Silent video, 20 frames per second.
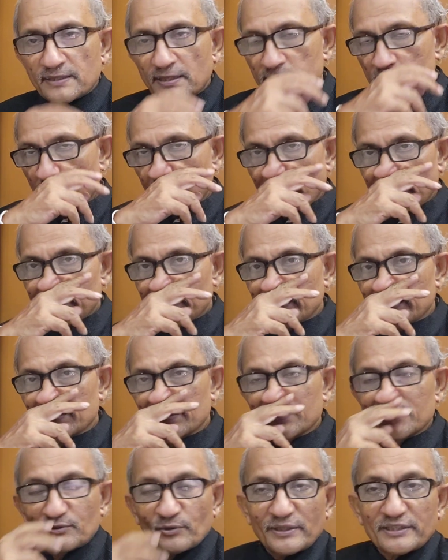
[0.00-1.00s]
That's quite
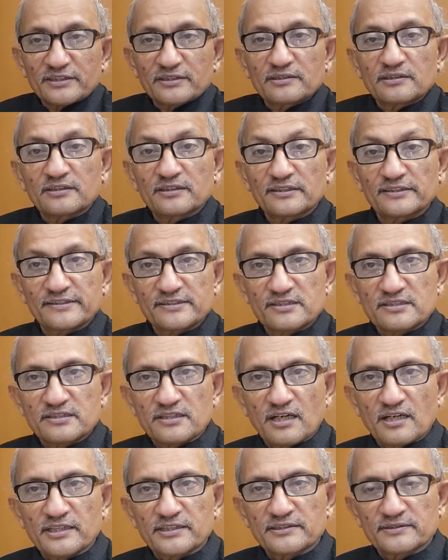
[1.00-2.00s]
a early
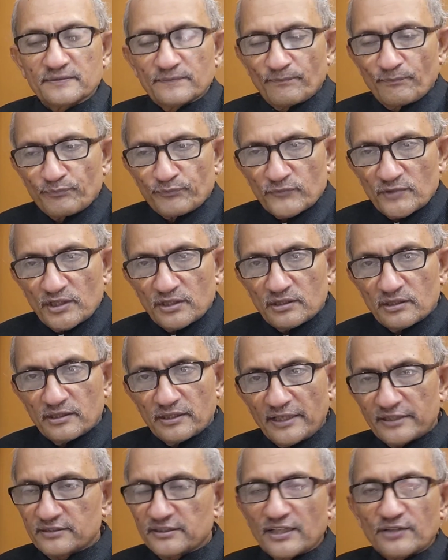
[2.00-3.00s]
start.
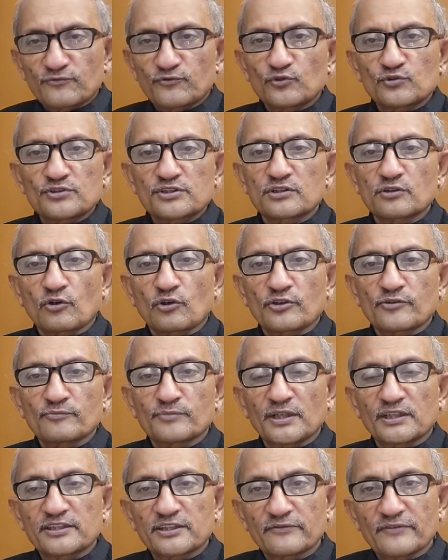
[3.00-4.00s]
And therefore, a lot of
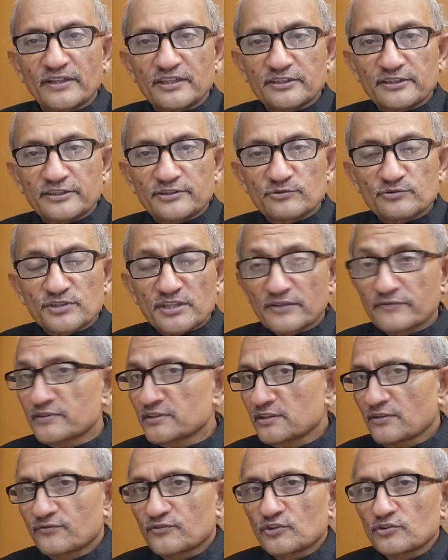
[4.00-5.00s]
money went into
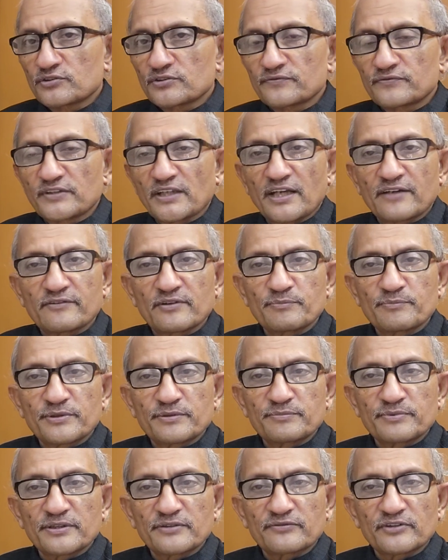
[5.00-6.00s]
savings. Of course, if they have a
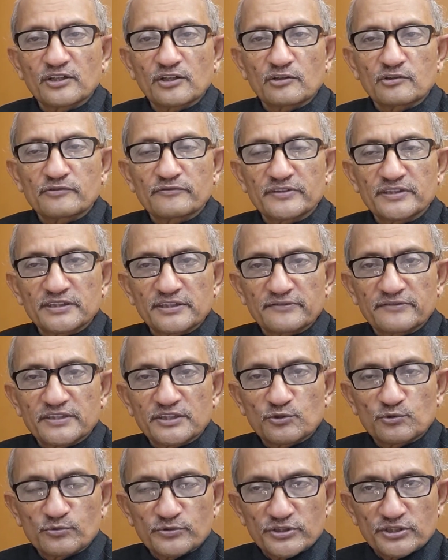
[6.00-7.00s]
PPF account when they
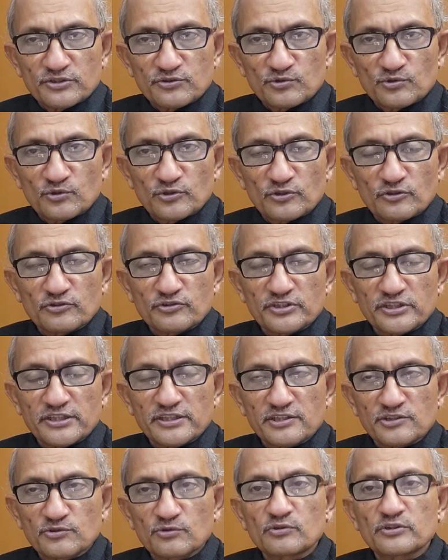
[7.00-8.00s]
were 2 years old or 3
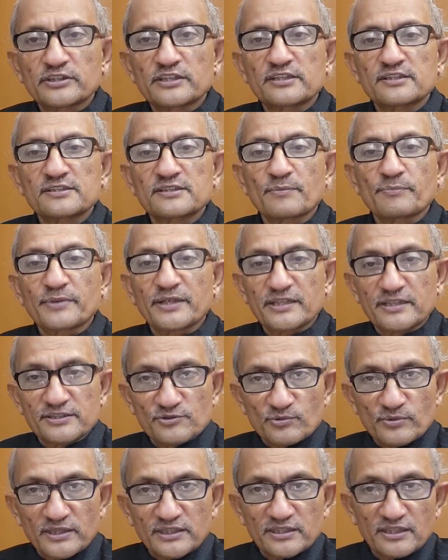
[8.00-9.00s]
years old, it is the
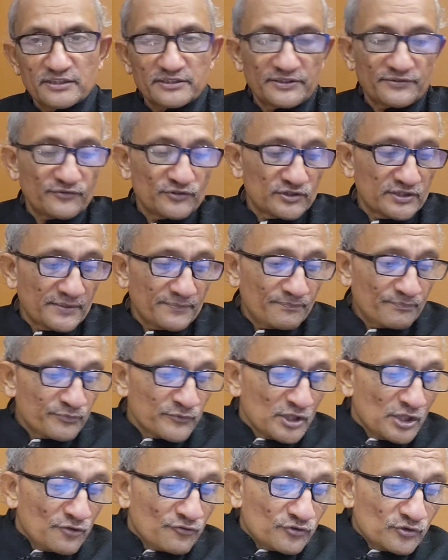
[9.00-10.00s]
parents who had done it for them.
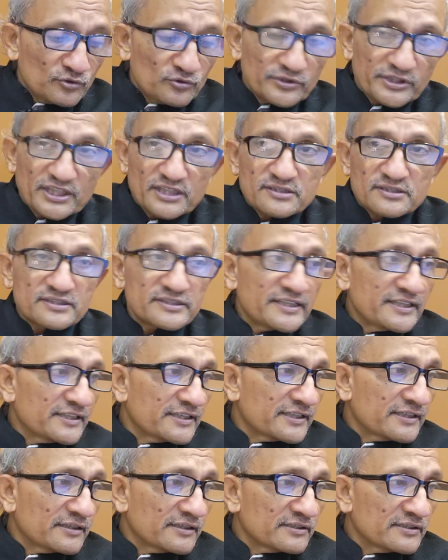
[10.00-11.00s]
So, yes,
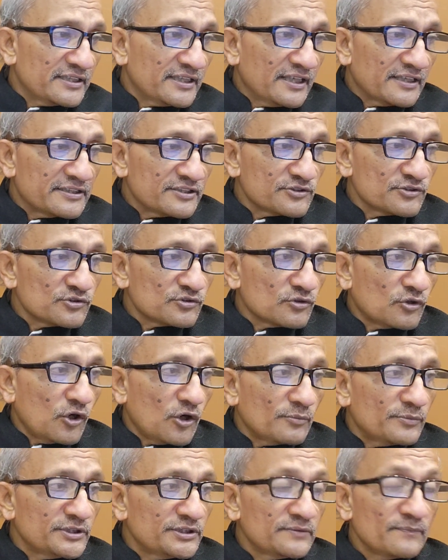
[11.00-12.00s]
that is
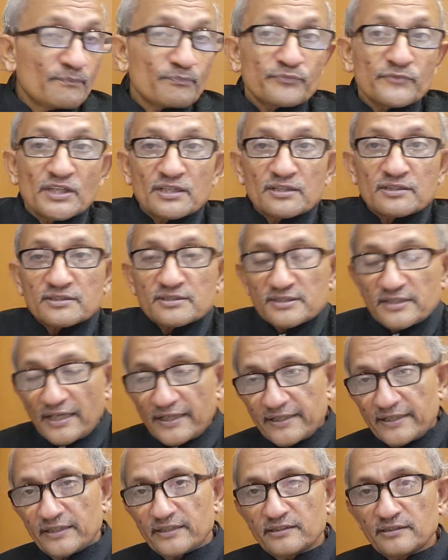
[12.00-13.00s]
common.
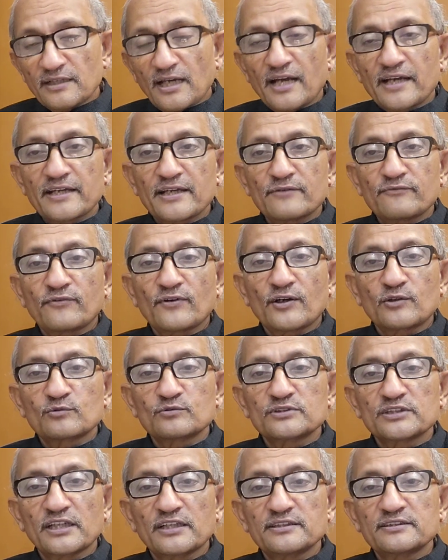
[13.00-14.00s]
Second, I have
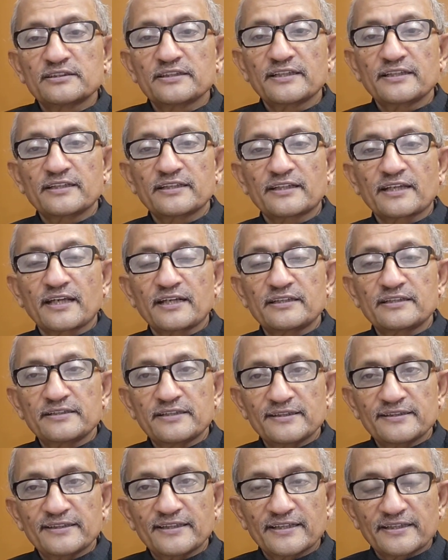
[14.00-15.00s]
found that they can
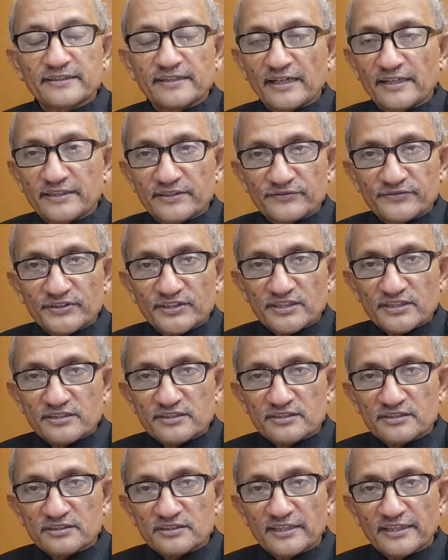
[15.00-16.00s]
delay
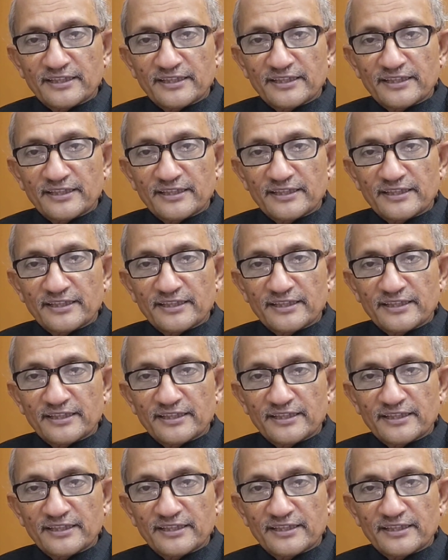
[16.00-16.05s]
gratification.